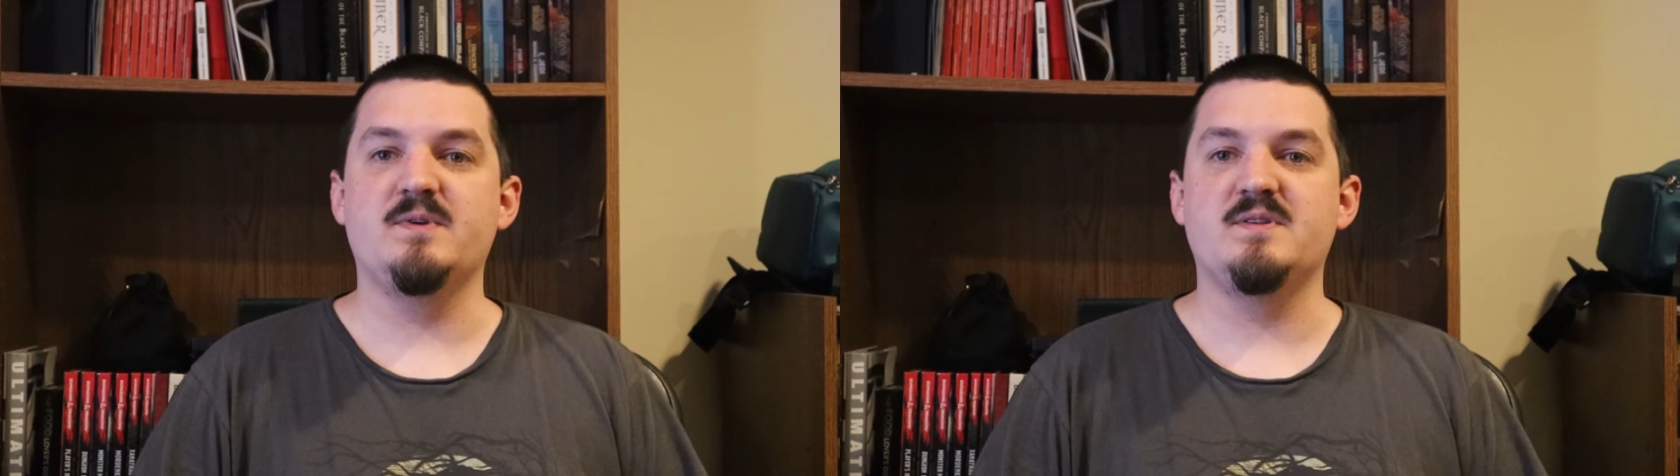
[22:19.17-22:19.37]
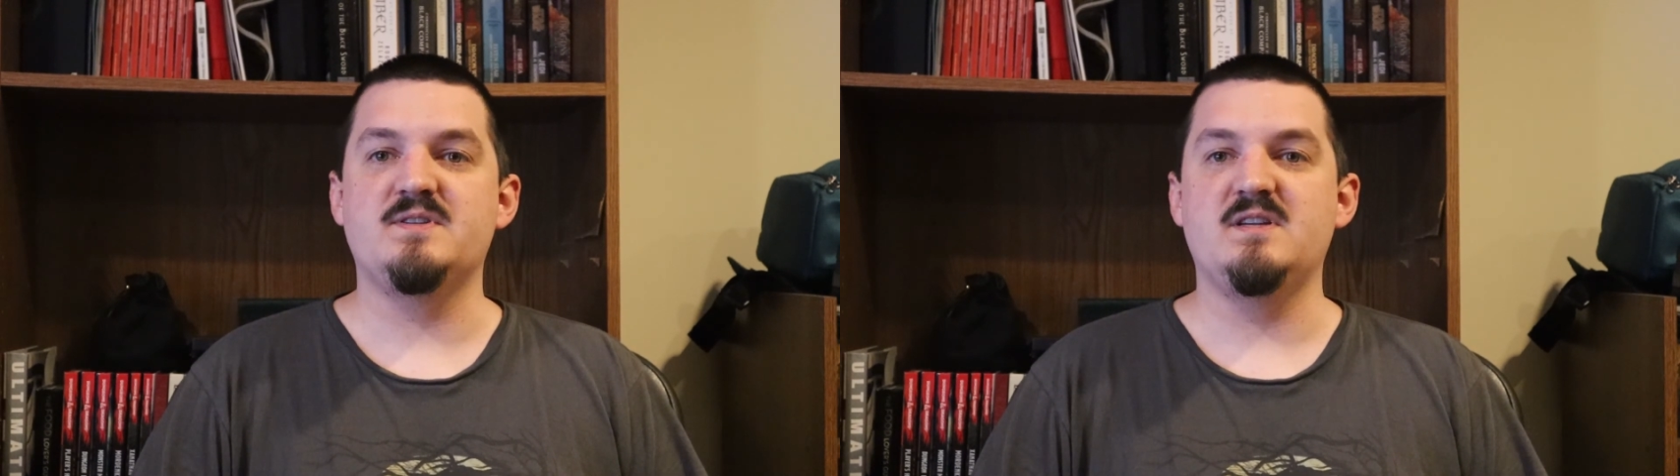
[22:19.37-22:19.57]

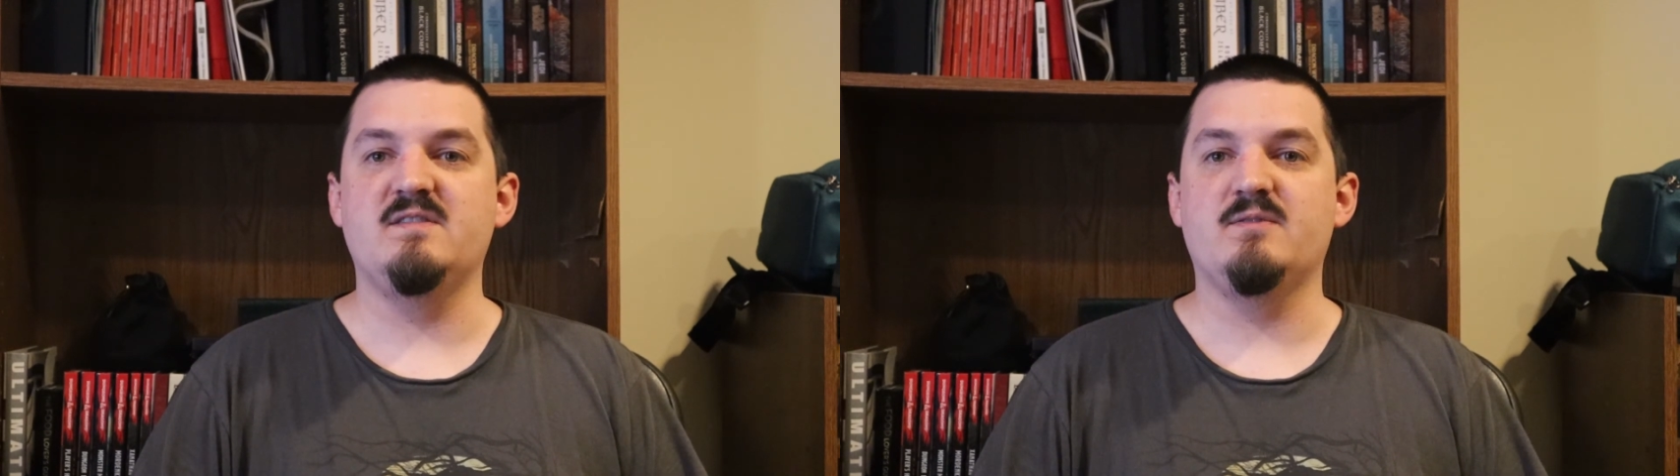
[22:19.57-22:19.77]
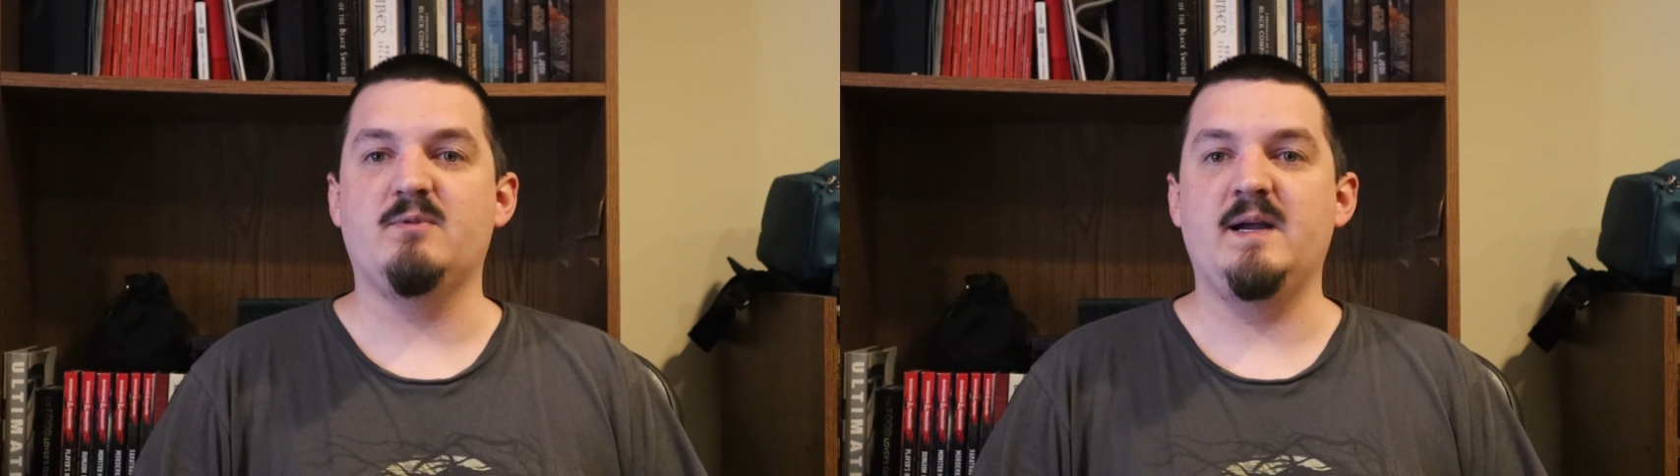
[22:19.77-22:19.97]
with the City
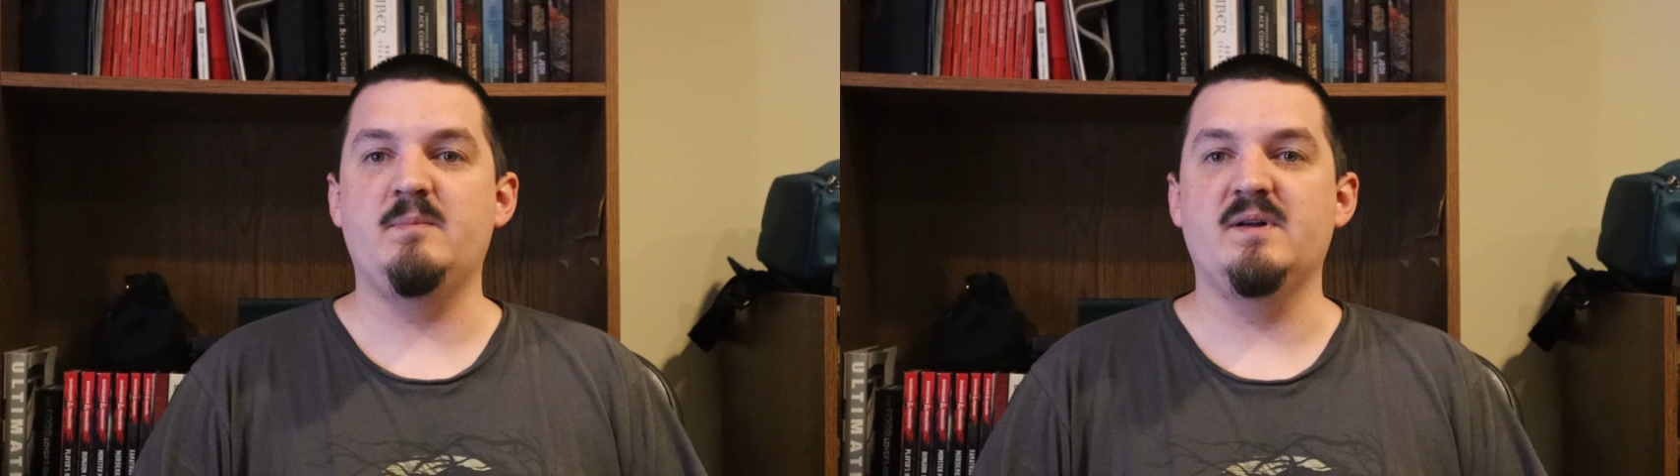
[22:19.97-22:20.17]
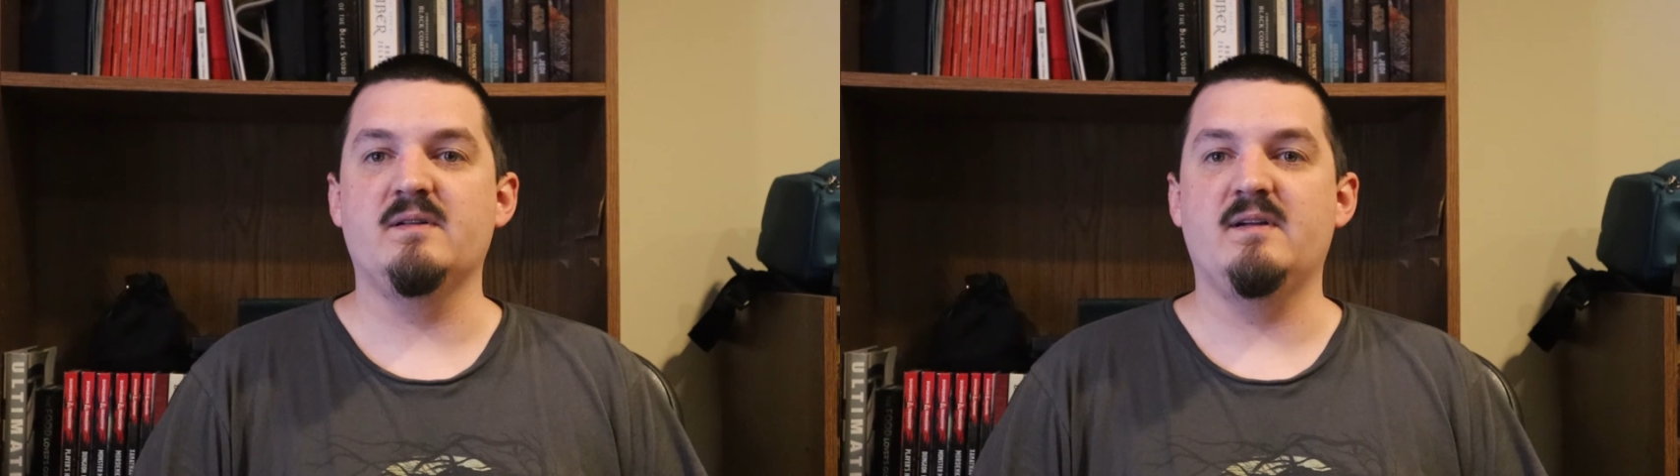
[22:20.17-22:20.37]
of the
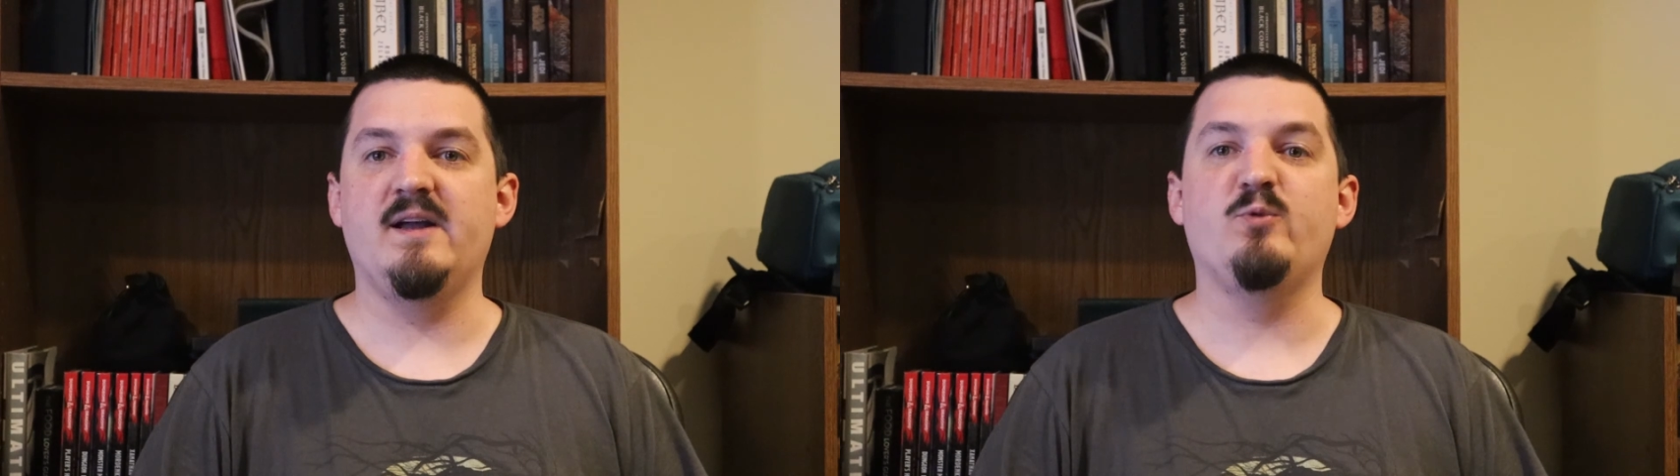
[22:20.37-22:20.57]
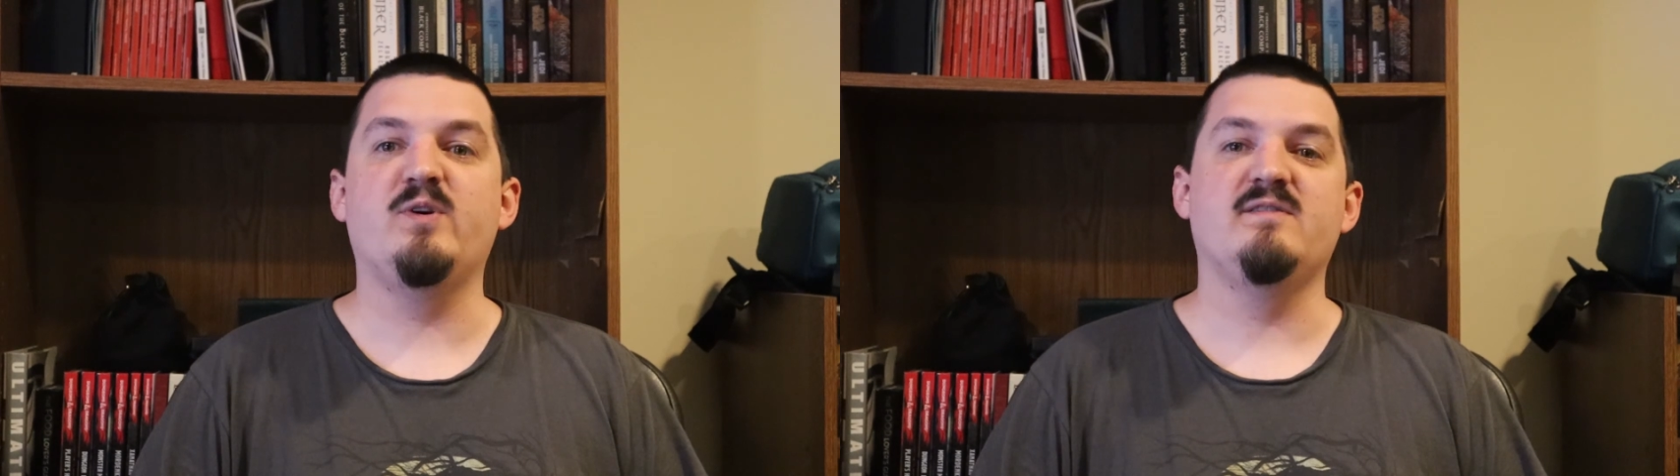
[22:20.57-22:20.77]
White Pillar
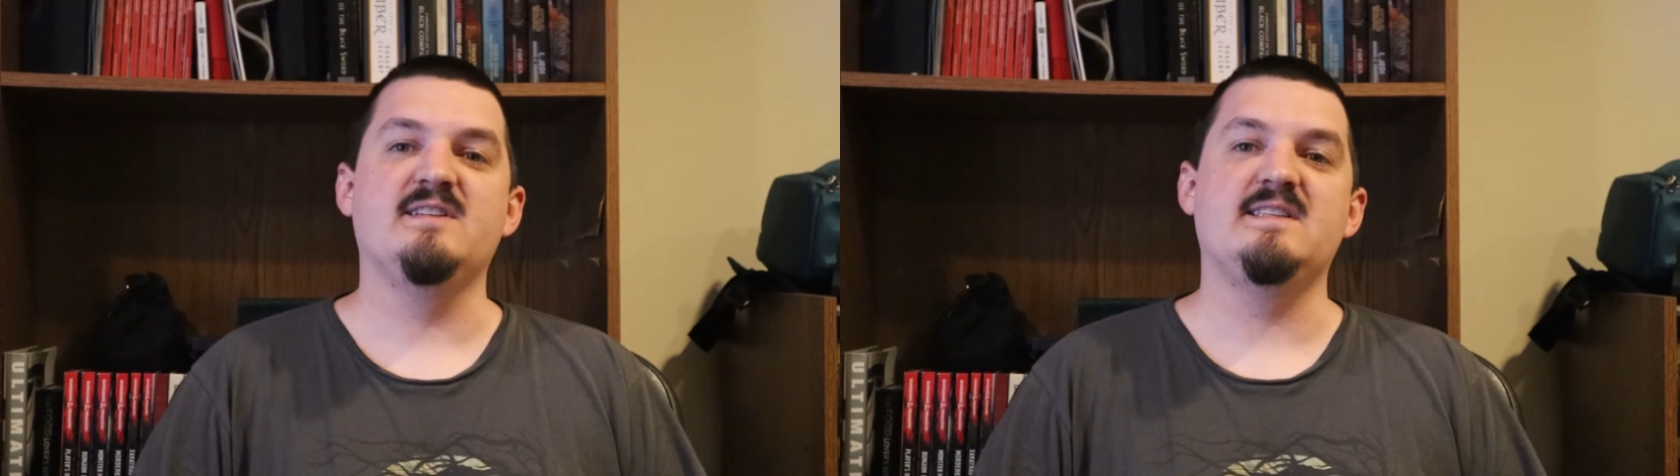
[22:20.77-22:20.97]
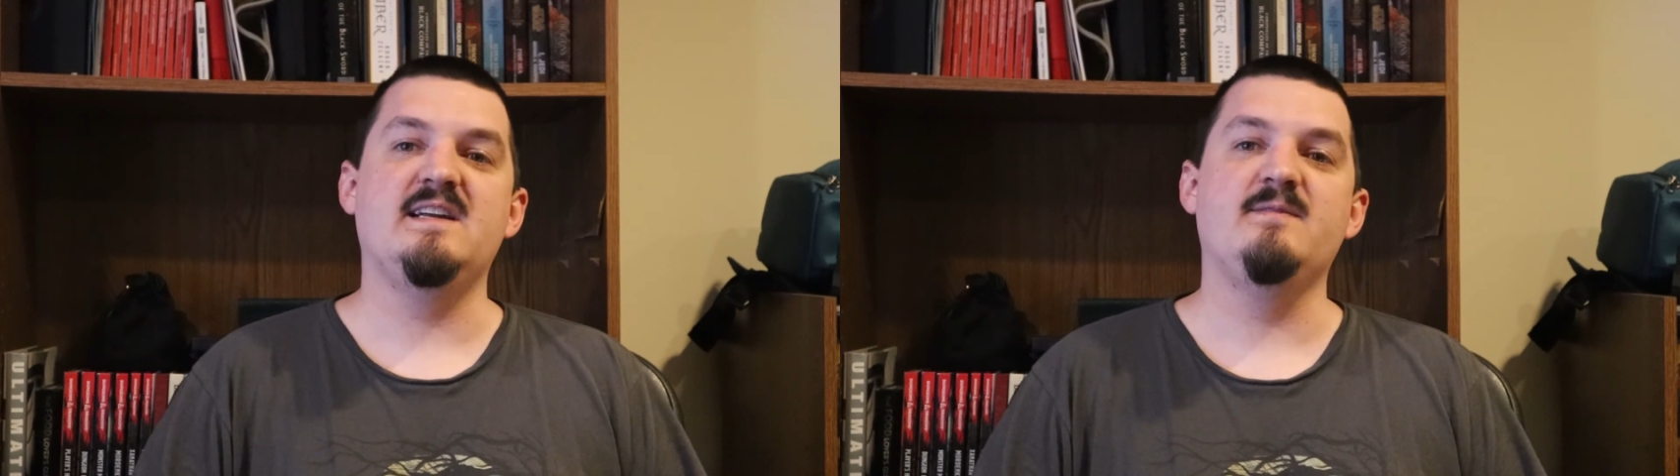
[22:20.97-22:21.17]
and one of
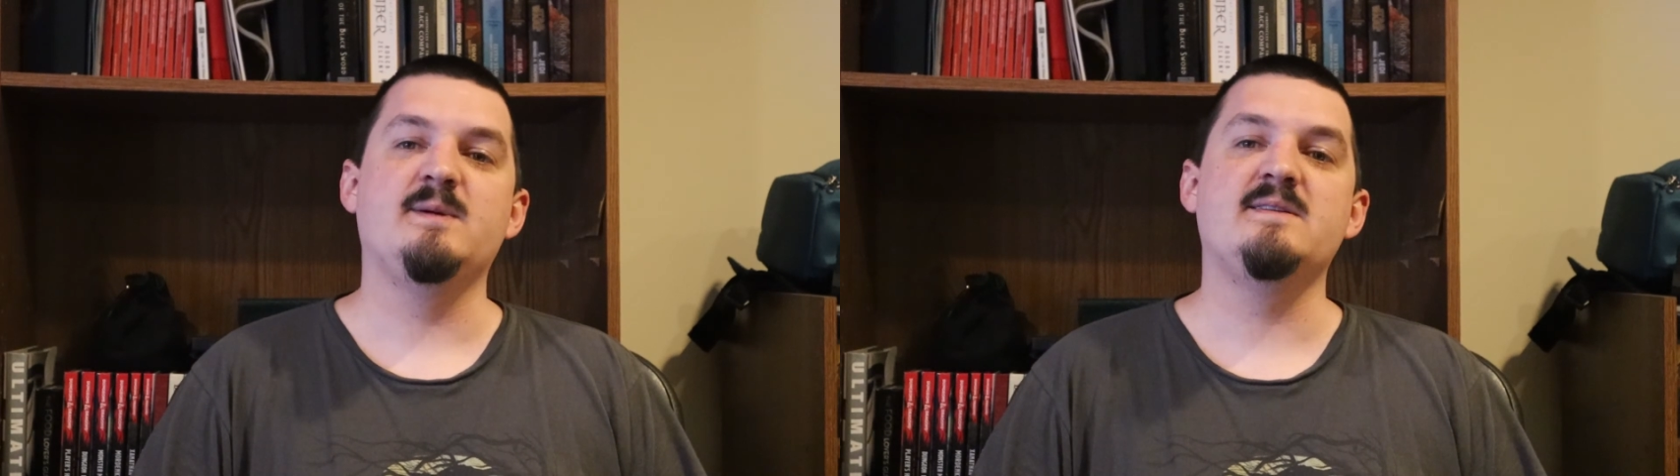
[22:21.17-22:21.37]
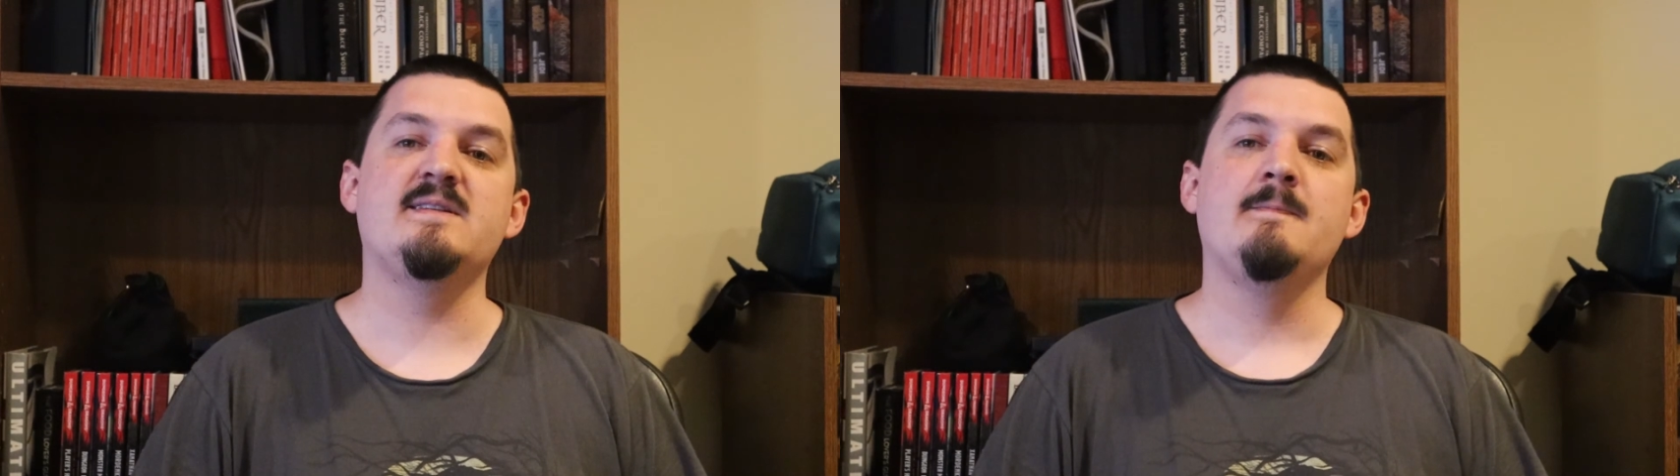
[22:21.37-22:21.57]
its
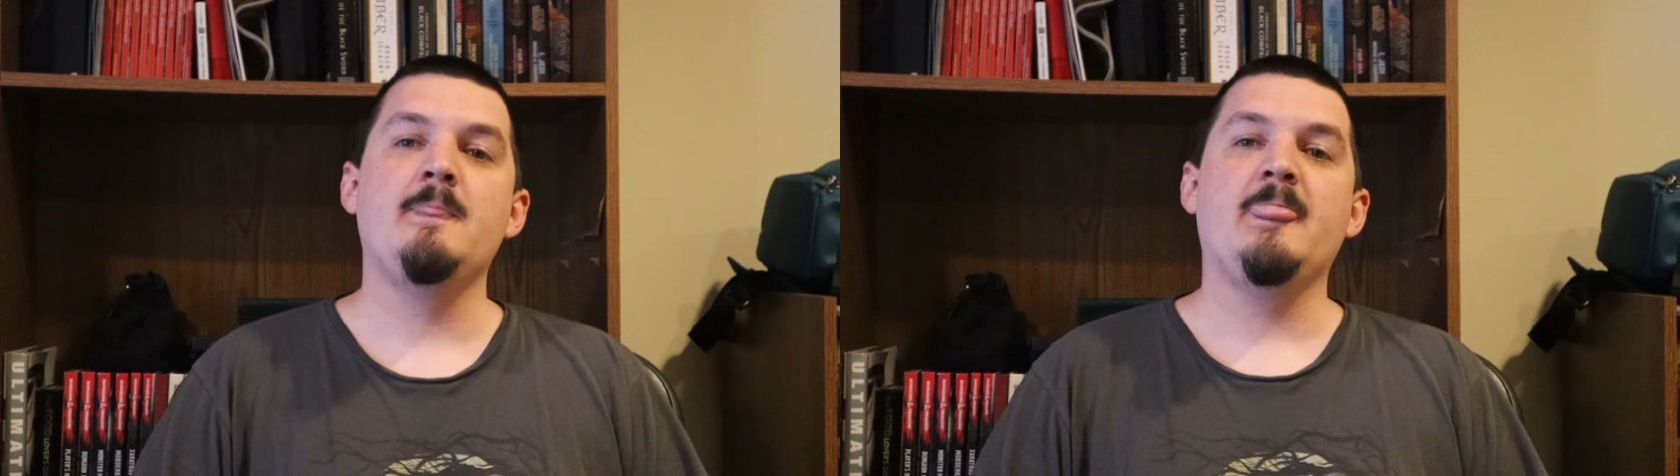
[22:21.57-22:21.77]
neighbors,